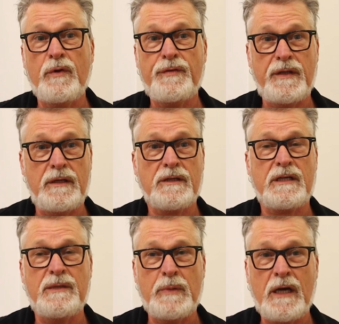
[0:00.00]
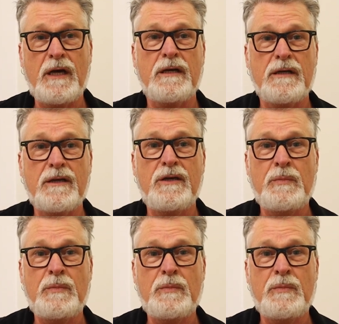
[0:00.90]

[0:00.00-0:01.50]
with the Kreberga